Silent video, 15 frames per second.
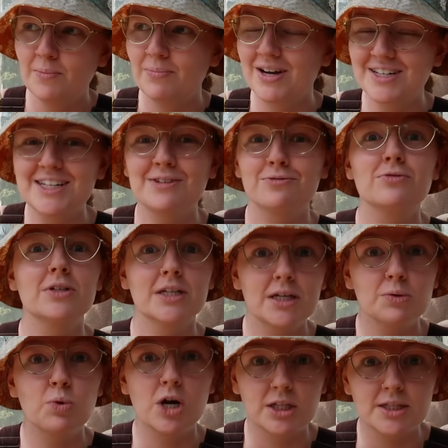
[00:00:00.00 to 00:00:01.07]
because I
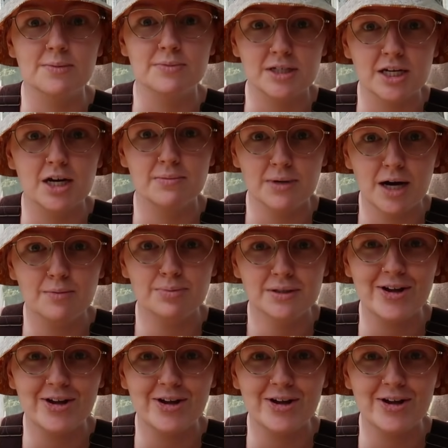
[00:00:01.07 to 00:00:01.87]
really want them to come up.